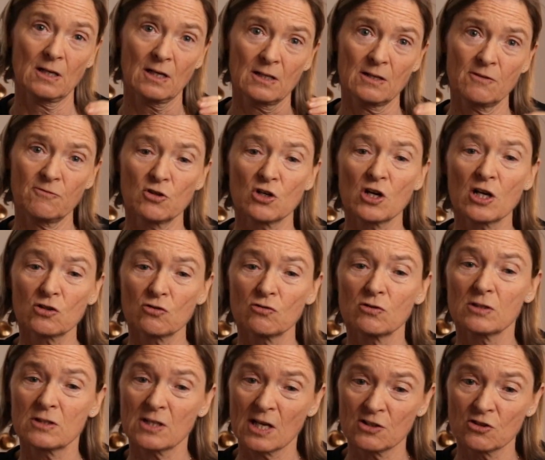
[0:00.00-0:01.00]
And if you're not
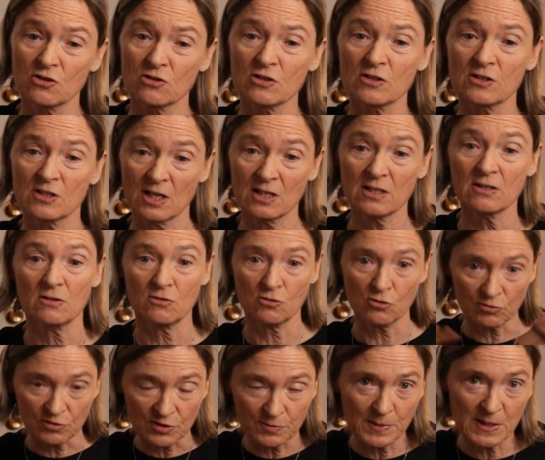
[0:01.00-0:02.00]
doing tenders, then you
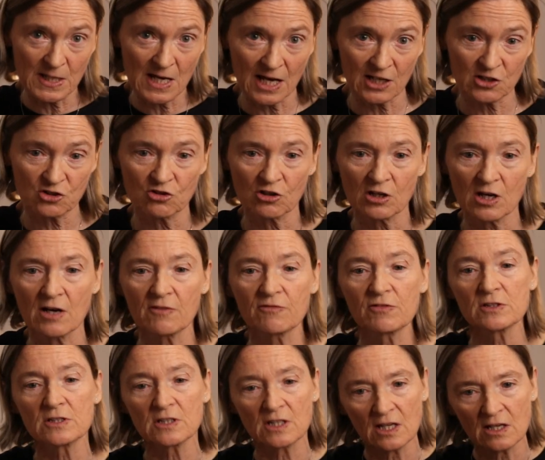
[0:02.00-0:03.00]
have to be extra
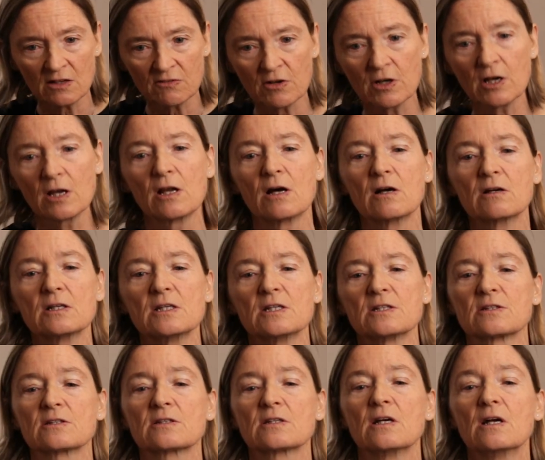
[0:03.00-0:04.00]
careful to get a very long
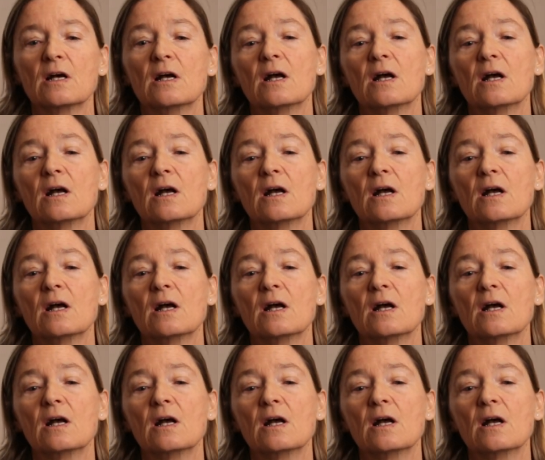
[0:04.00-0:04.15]
list.